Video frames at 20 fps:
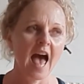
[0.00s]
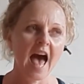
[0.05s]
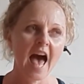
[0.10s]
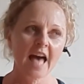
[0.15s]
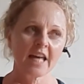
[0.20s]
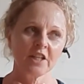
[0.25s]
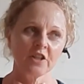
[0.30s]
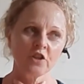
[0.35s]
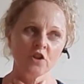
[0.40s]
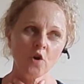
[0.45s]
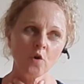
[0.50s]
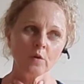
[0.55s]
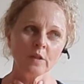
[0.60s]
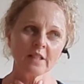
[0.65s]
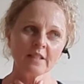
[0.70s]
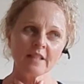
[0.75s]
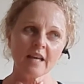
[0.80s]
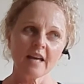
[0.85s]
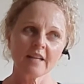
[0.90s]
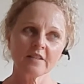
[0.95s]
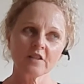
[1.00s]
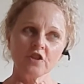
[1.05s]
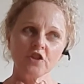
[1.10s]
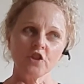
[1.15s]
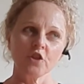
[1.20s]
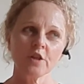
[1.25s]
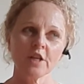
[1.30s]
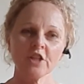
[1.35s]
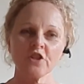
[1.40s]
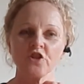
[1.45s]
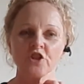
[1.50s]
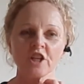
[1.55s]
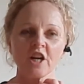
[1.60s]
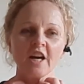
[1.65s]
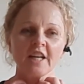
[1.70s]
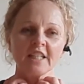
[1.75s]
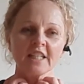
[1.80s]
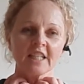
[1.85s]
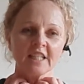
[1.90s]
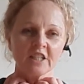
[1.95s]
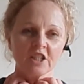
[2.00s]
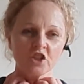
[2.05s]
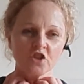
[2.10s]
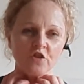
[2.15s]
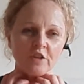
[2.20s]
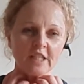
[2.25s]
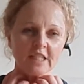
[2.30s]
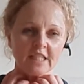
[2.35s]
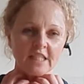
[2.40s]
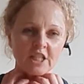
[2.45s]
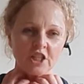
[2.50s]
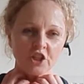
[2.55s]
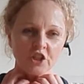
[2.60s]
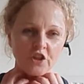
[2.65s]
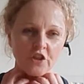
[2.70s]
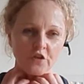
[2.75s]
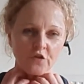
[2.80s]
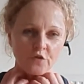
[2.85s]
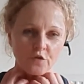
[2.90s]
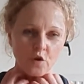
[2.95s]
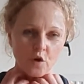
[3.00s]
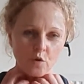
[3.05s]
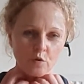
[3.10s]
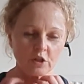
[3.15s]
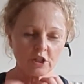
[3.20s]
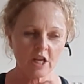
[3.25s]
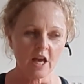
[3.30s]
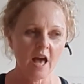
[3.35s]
And notice as you're doing it, you're kind of constricting your throat